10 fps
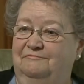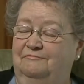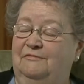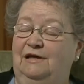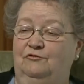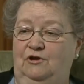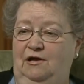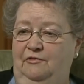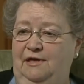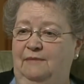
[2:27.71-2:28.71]
They have good,
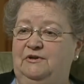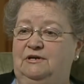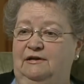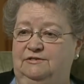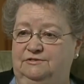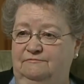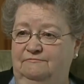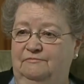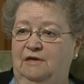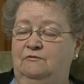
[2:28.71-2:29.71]
healthy appetites,
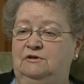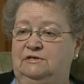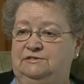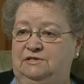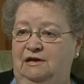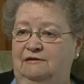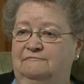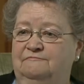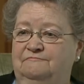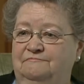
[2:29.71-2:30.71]
even to this day.
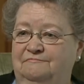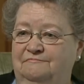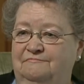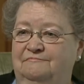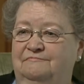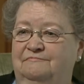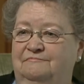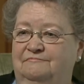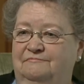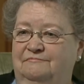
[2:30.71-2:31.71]

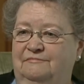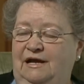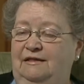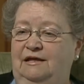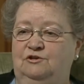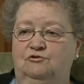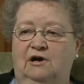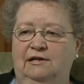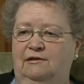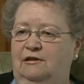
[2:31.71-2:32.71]
And they do
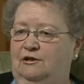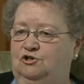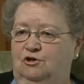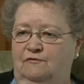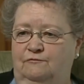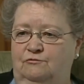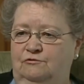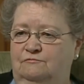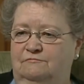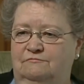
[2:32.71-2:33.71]
not eat a lot of junk food.
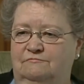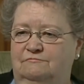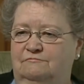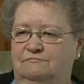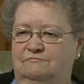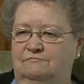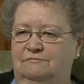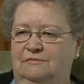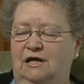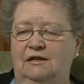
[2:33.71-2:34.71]

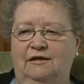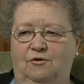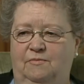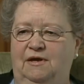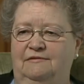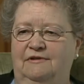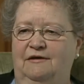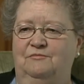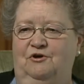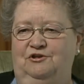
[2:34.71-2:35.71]
A little bit, not
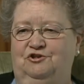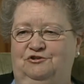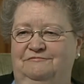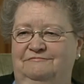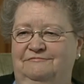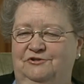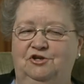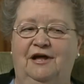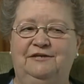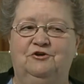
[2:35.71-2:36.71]
much. She
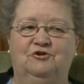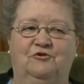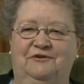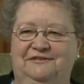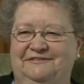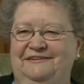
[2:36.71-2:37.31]
likes her donuts.